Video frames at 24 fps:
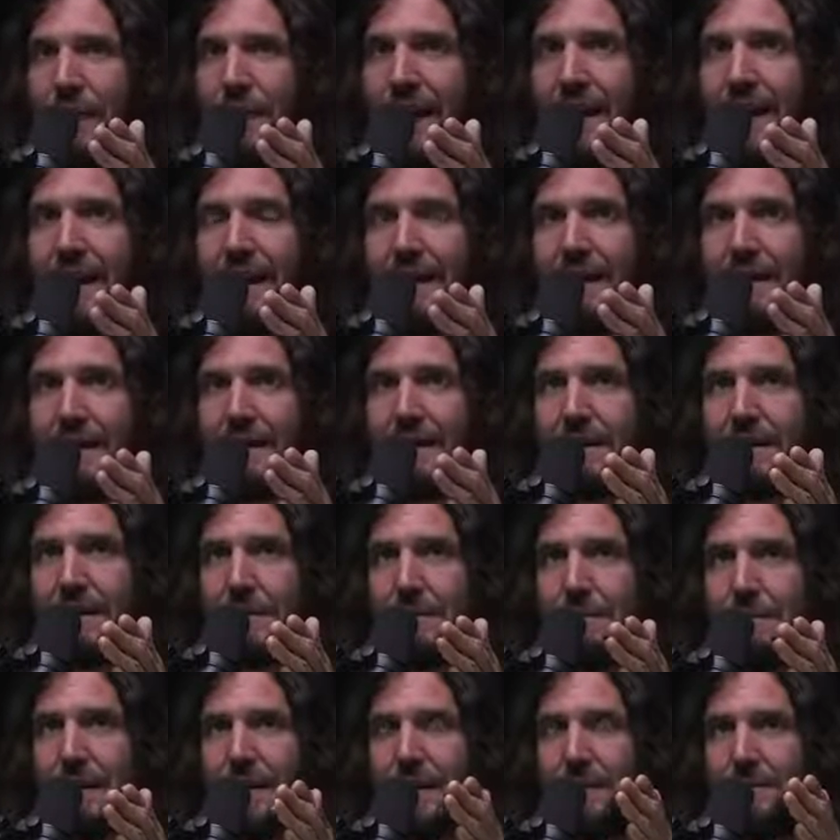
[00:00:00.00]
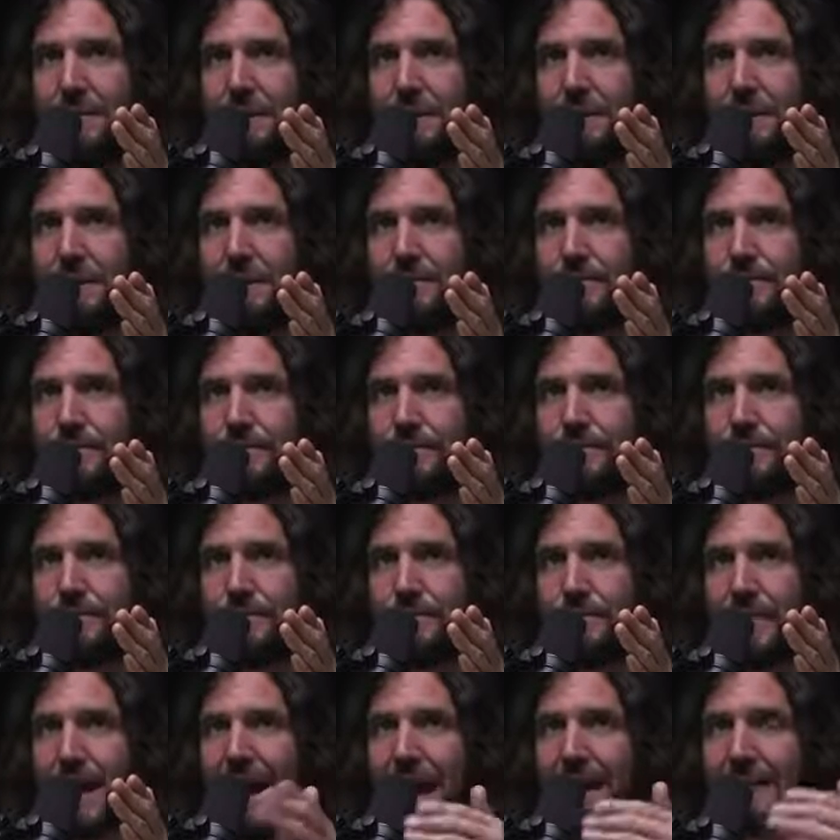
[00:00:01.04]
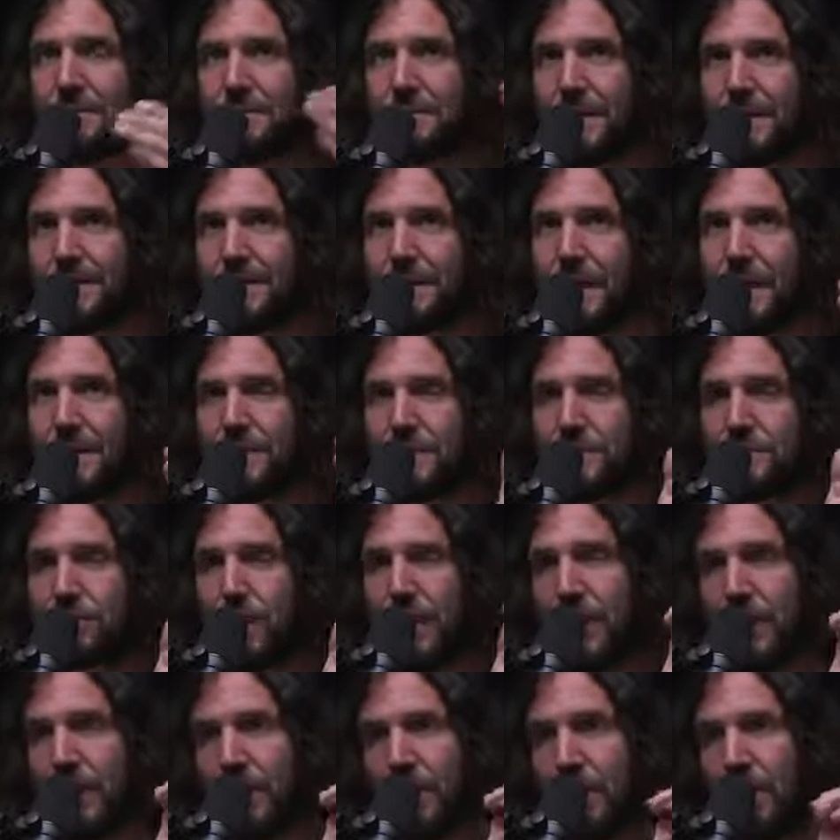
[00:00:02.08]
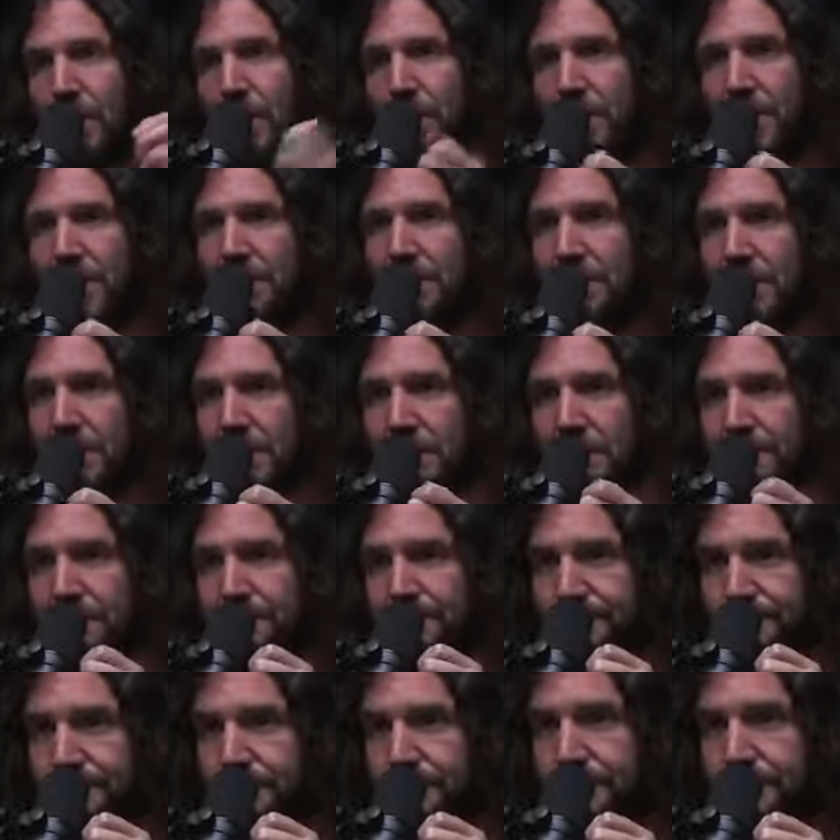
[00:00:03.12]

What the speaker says: that made me ask myself is when I go to my phone,